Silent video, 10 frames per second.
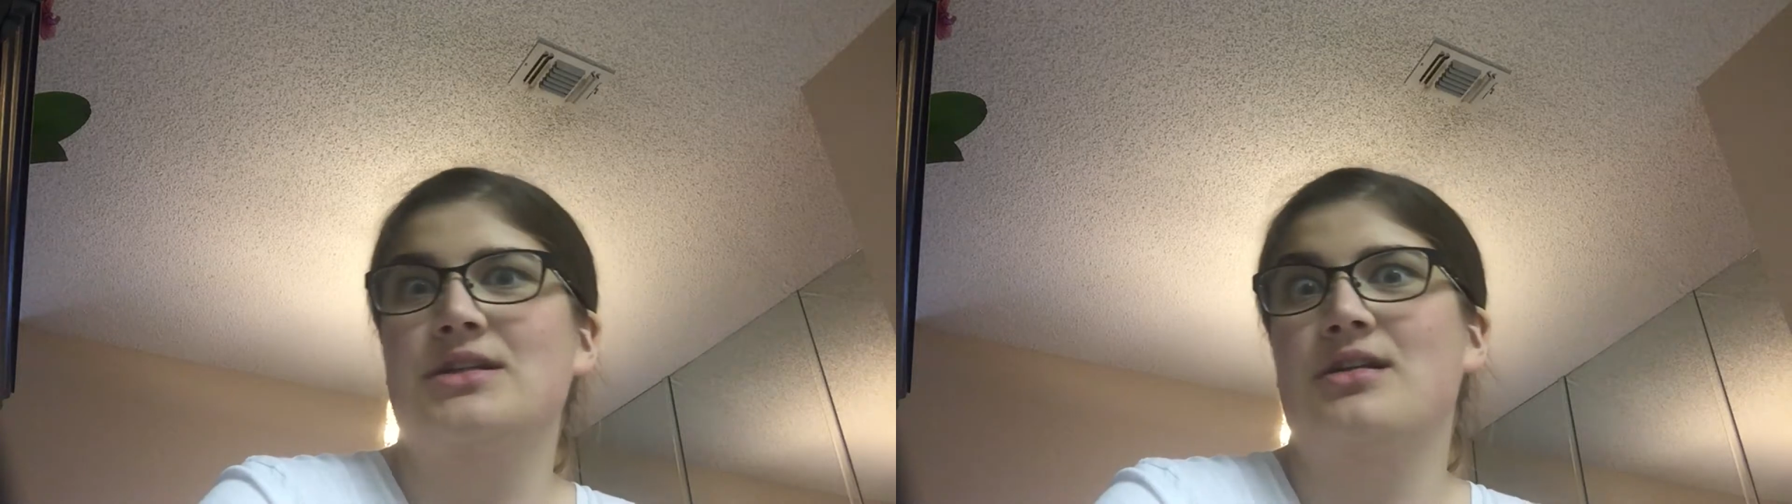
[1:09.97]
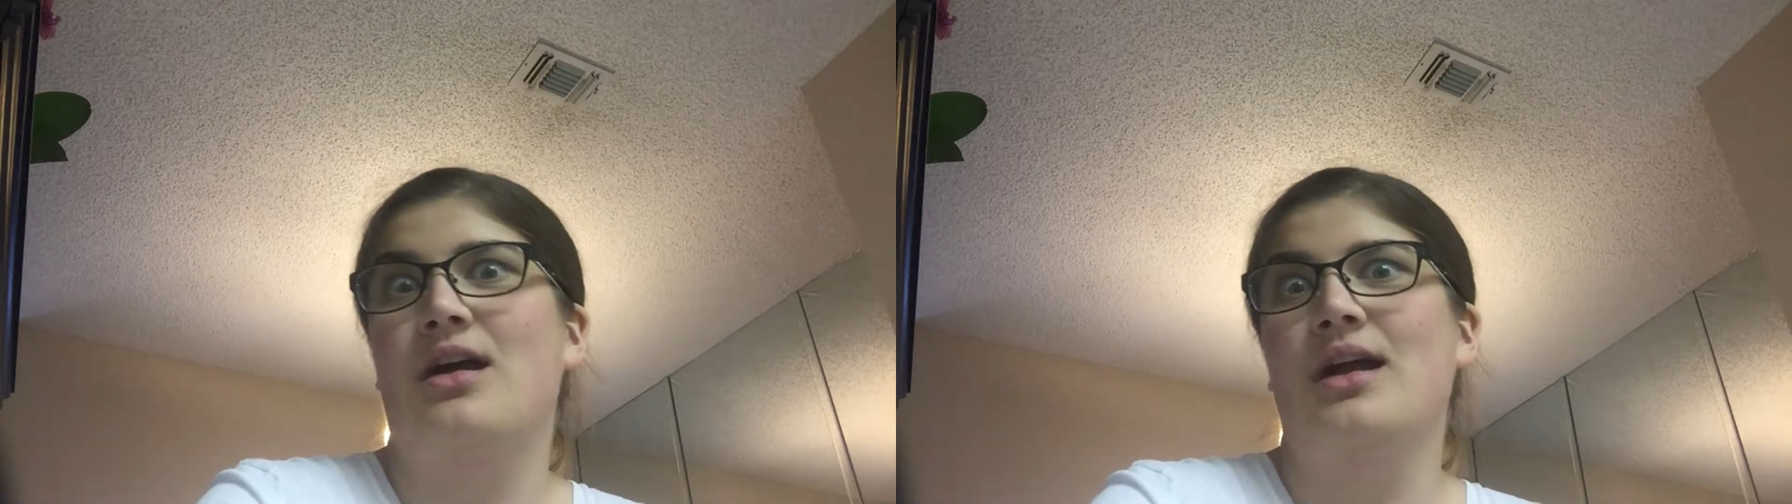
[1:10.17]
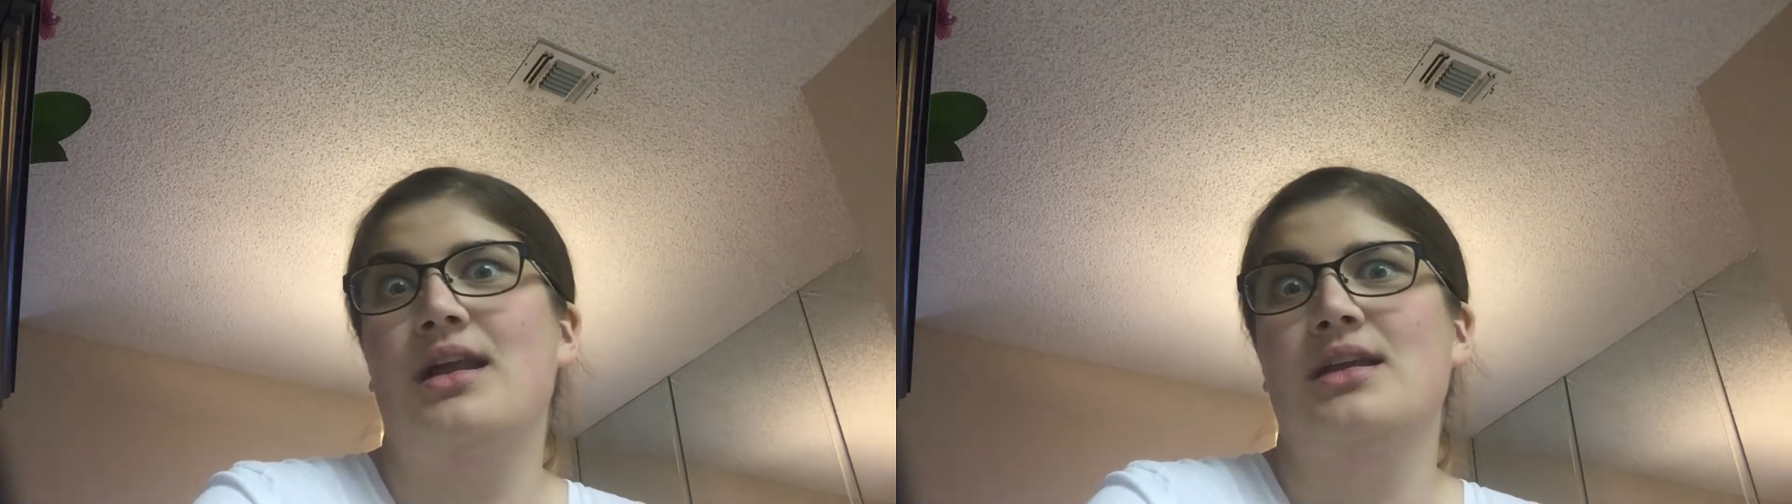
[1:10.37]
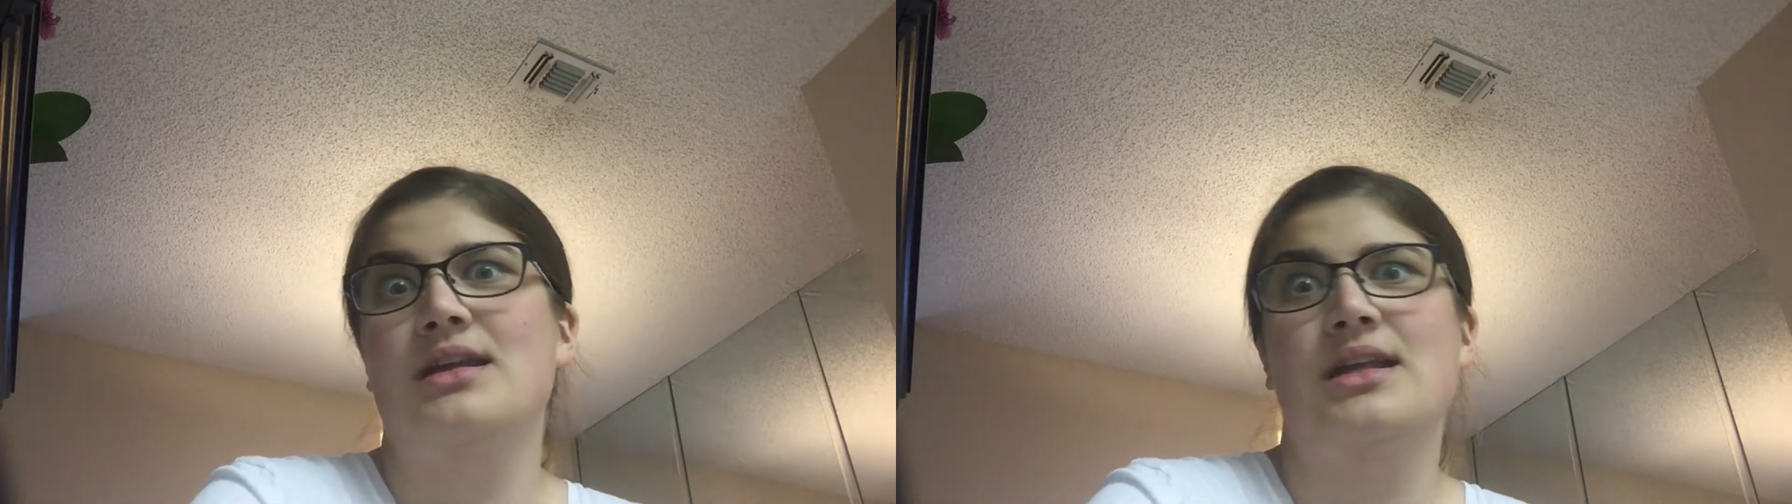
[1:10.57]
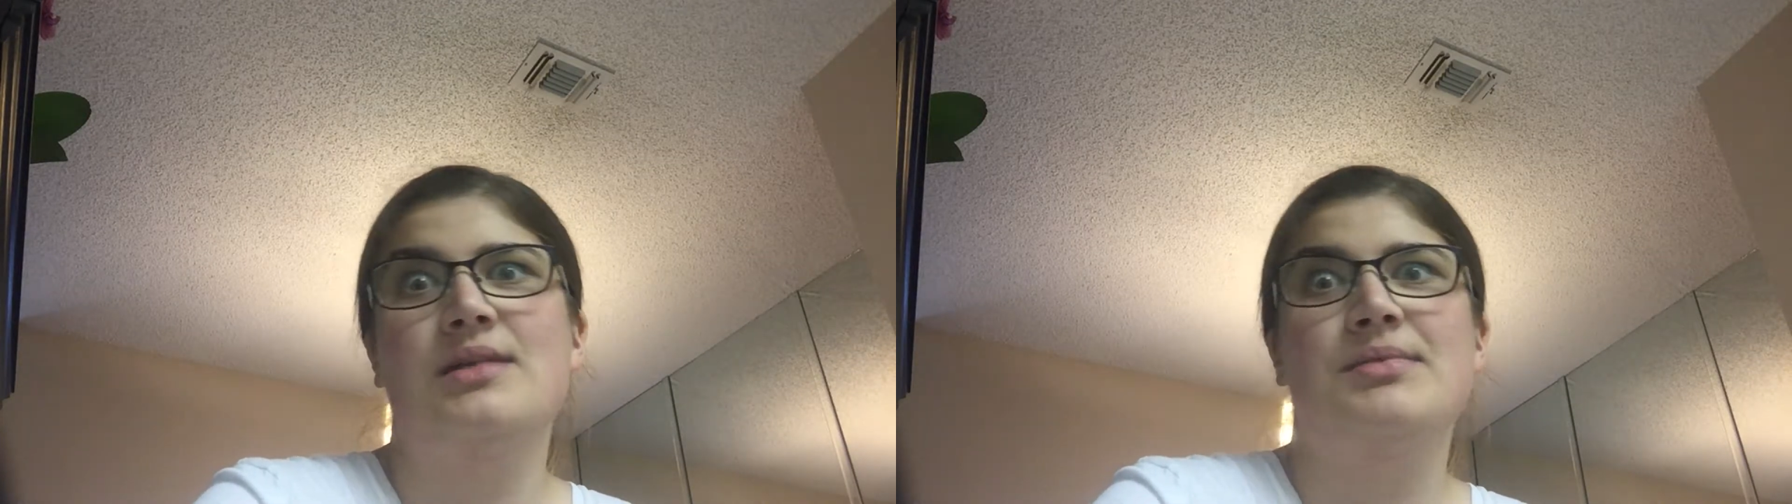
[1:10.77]
They're not in
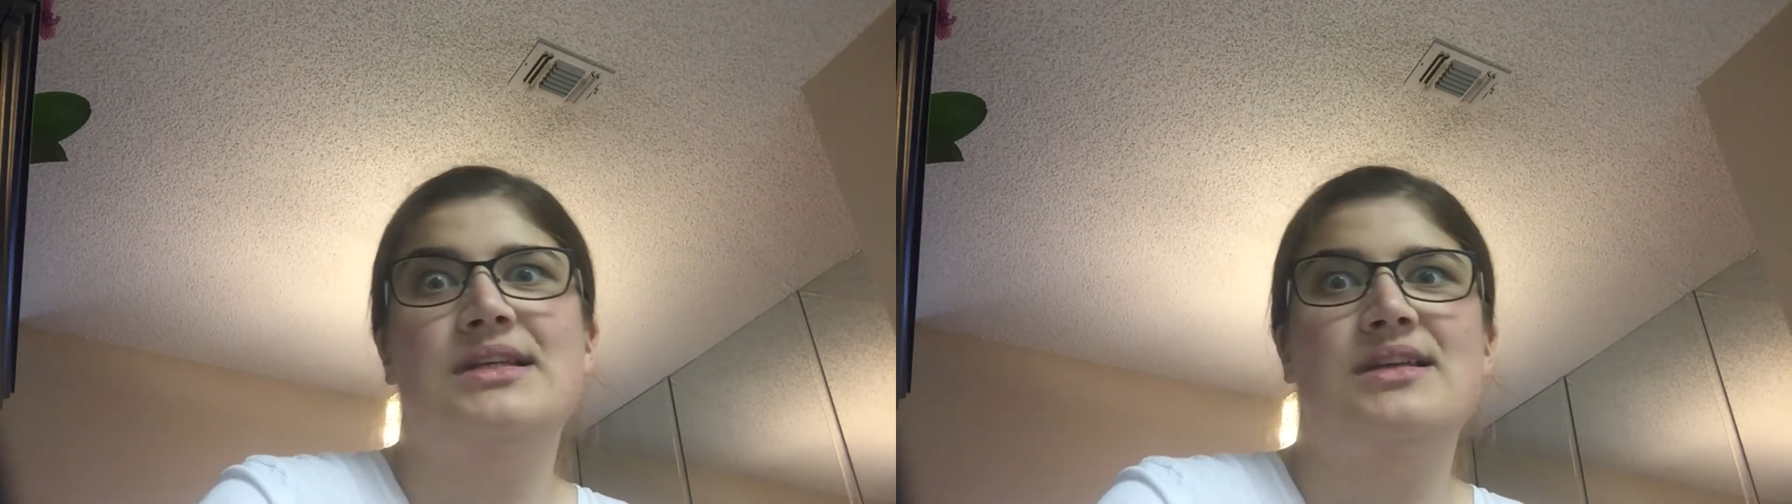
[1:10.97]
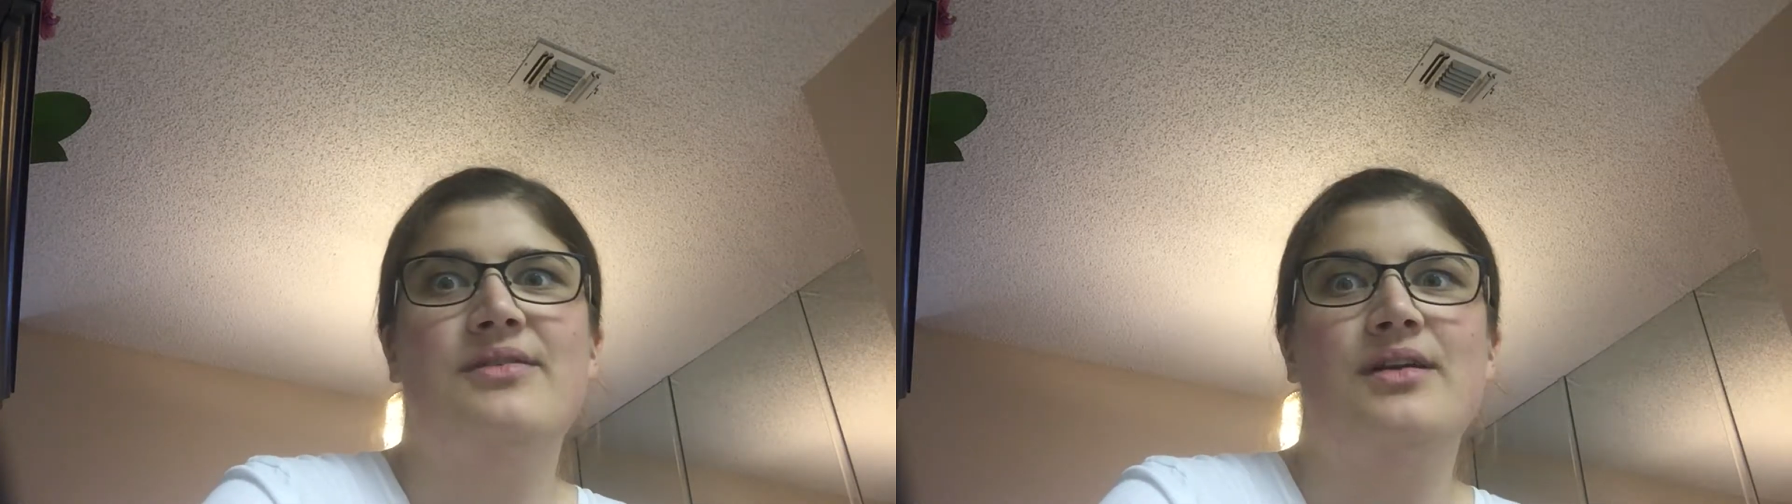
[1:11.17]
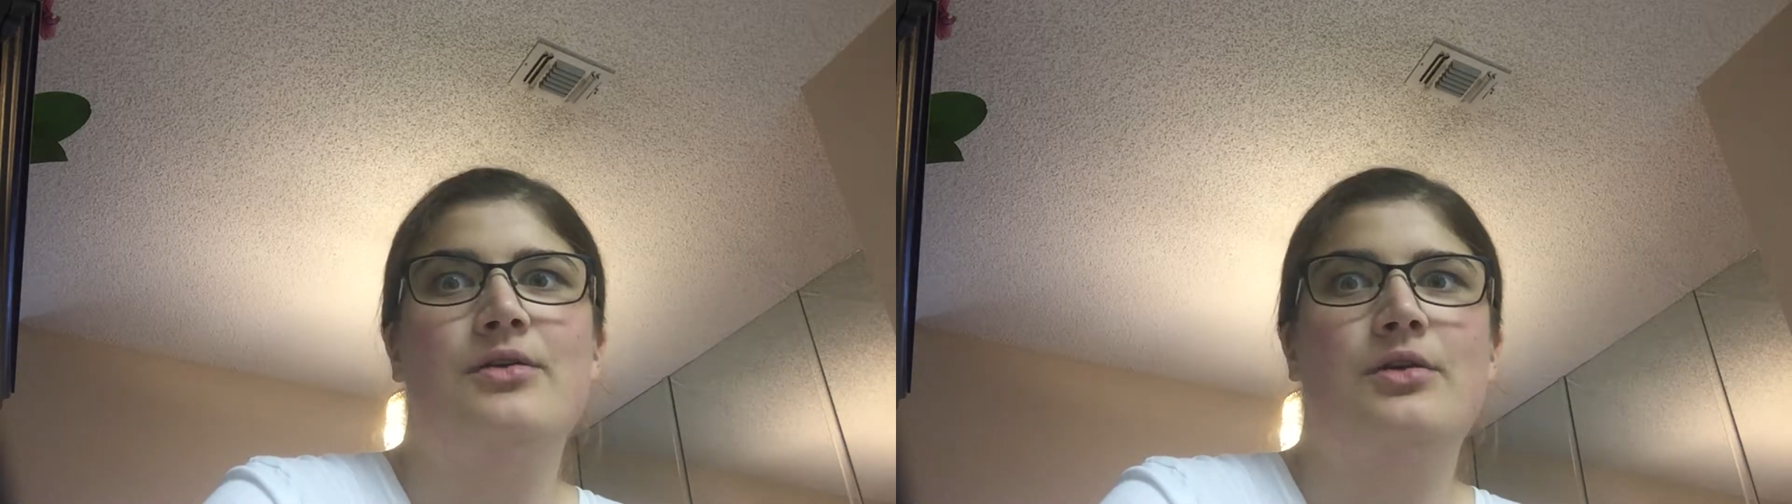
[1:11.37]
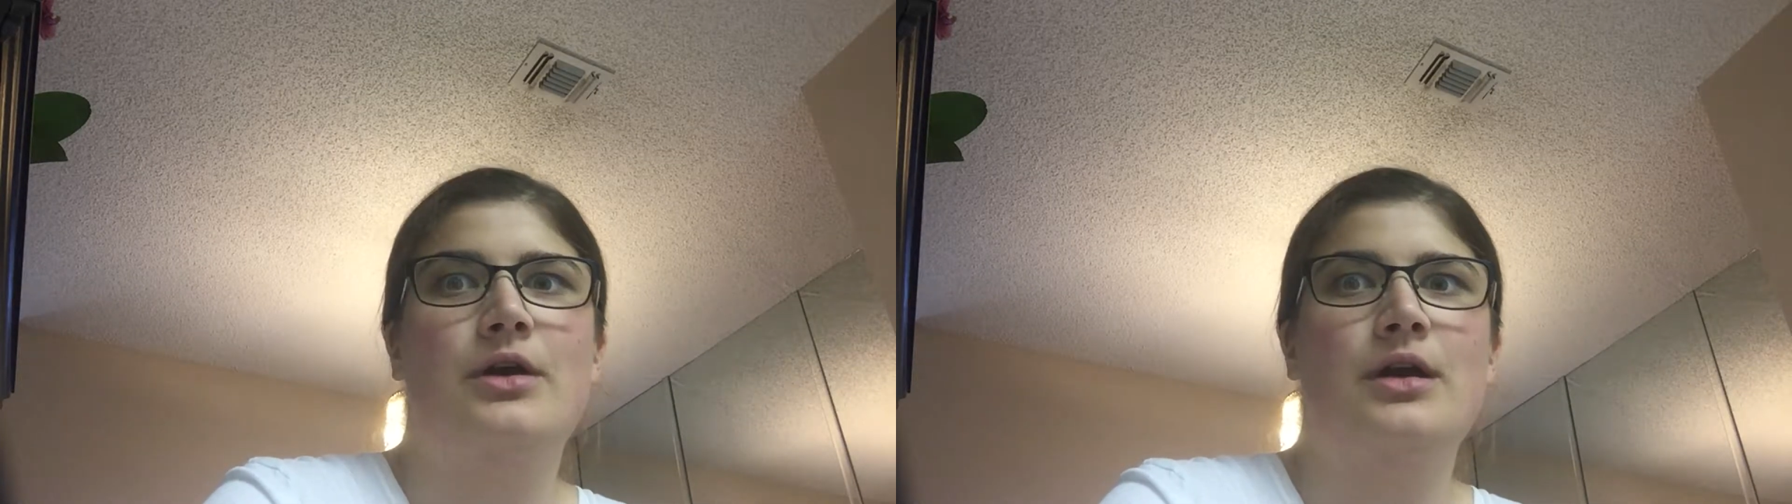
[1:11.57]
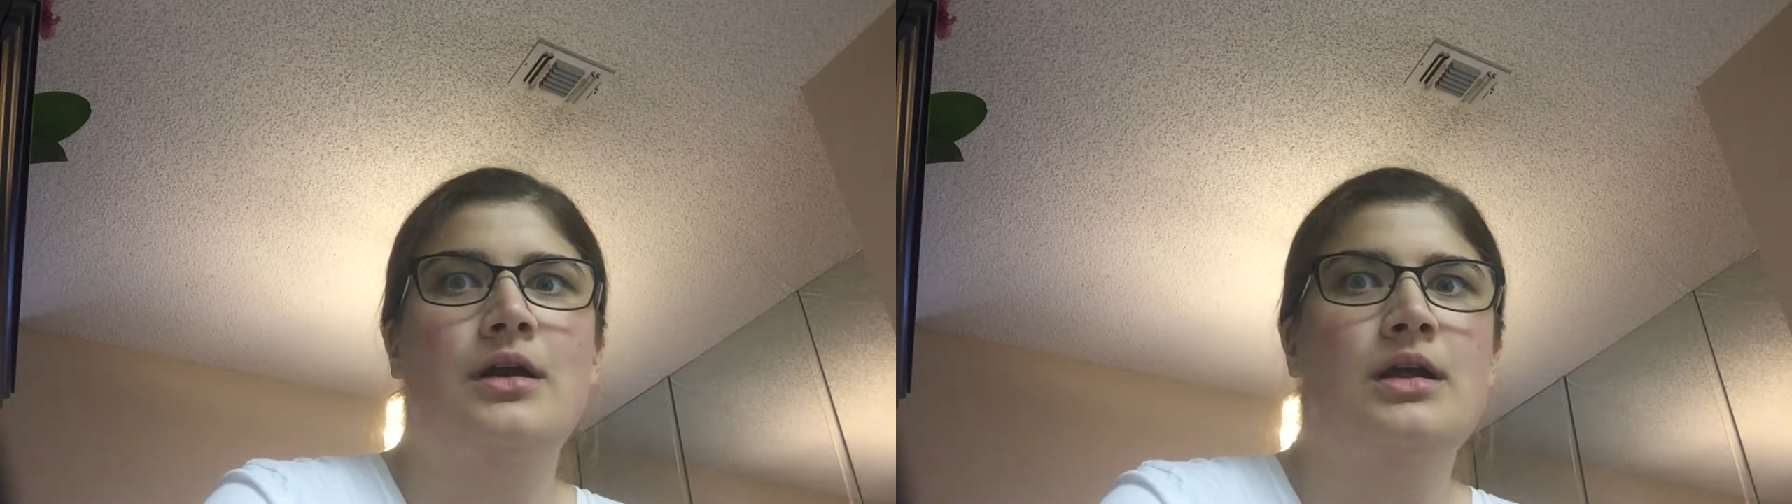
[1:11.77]
any specific
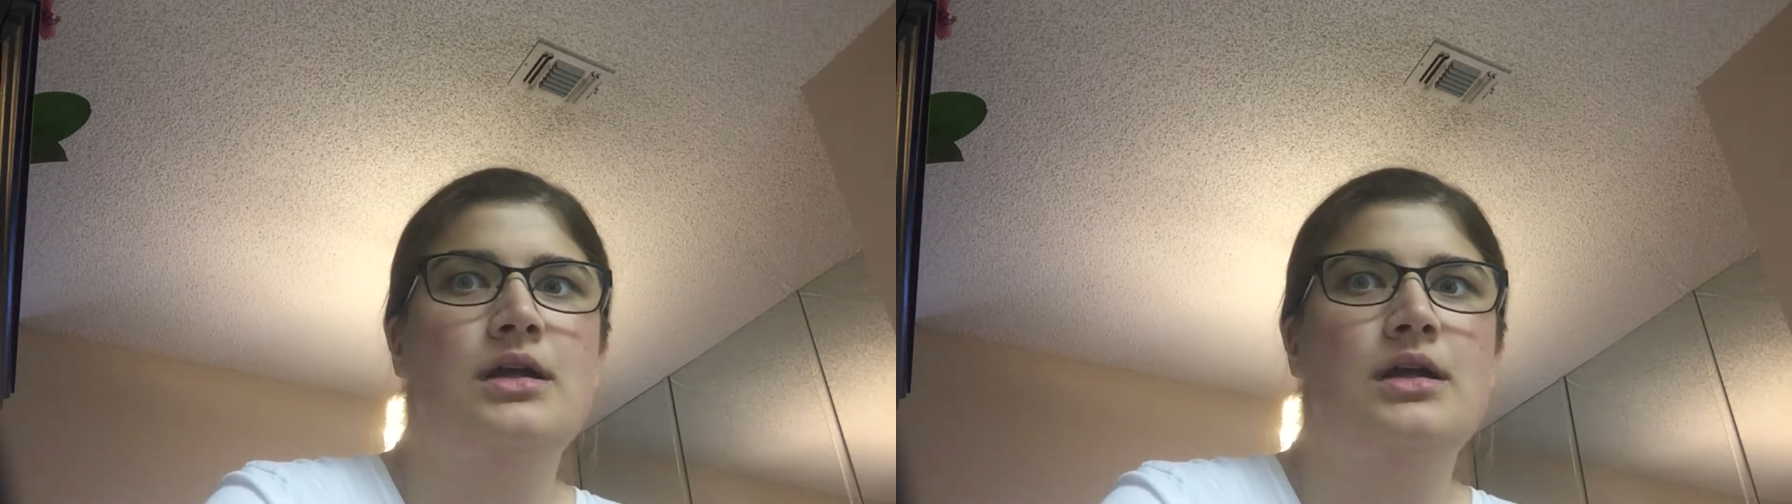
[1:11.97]
order,